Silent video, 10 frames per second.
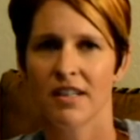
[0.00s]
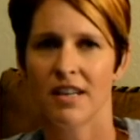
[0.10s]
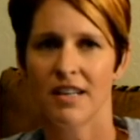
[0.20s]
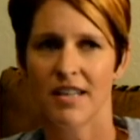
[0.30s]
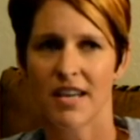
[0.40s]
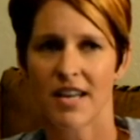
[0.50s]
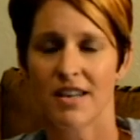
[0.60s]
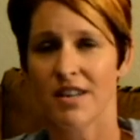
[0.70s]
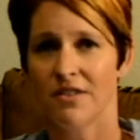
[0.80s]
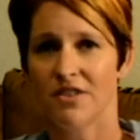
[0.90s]

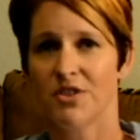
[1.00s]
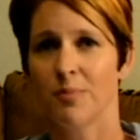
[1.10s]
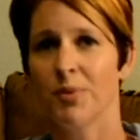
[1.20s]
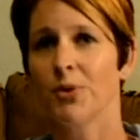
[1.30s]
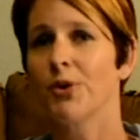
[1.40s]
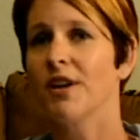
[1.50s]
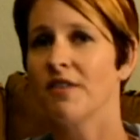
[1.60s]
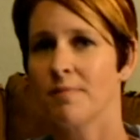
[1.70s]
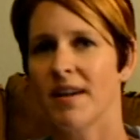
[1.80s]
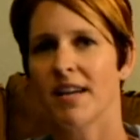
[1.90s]
Again, the support
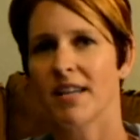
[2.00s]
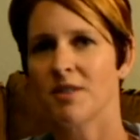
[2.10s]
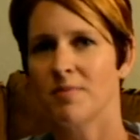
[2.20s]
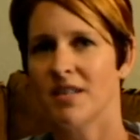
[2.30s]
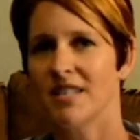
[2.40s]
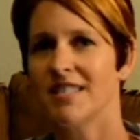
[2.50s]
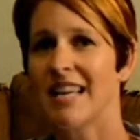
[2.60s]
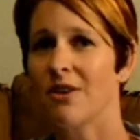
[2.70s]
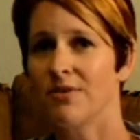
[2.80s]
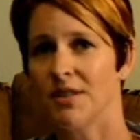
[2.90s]
of my husband is
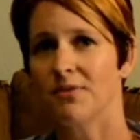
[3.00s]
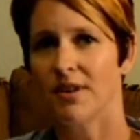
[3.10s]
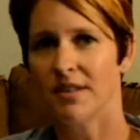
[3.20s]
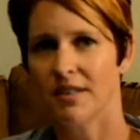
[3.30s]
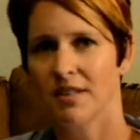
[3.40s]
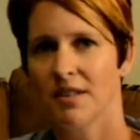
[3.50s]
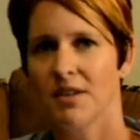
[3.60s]
now different.